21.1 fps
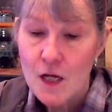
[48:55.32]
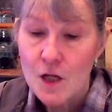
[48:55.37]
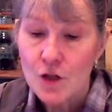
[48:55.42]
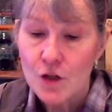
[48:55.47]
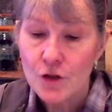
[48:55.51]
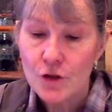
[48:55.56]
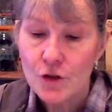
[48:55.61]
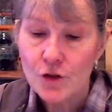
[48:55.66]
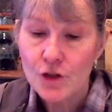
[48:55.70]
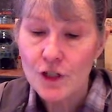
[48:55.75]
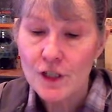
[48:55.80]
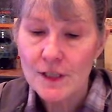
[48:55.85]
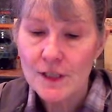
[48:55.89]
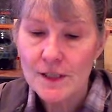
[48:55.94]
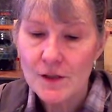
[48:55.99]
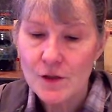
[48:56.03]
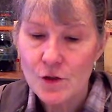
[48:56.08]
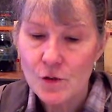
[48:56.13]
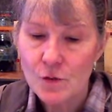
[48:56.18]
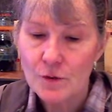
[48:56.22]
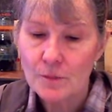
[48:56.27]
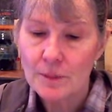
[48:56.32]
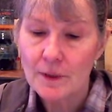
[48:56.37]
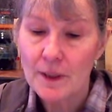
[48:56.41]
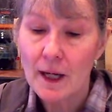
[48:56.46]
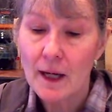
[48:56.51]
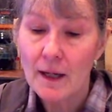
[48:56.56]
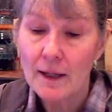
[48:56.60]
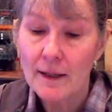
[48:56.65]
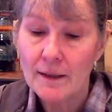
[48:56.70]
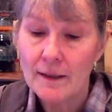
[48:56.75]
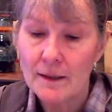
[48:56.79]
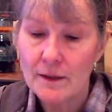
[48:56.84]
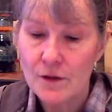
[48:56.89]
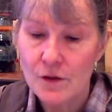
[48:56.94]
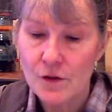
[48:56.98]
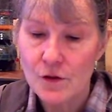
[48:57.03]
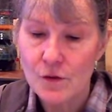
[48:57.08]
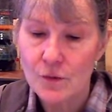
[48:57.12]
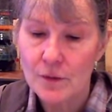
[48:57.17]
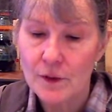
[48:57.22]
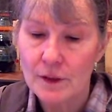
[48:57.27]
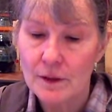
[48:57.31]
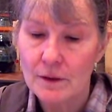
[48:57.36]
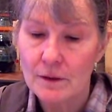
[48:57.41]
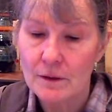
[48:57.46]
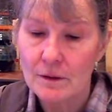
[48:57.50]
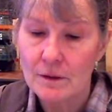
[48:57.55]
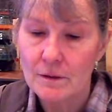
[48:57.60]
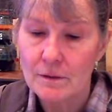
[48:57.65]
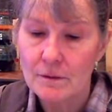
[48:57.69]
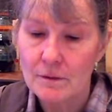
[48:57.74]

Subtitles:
So Jesus replied, it is written.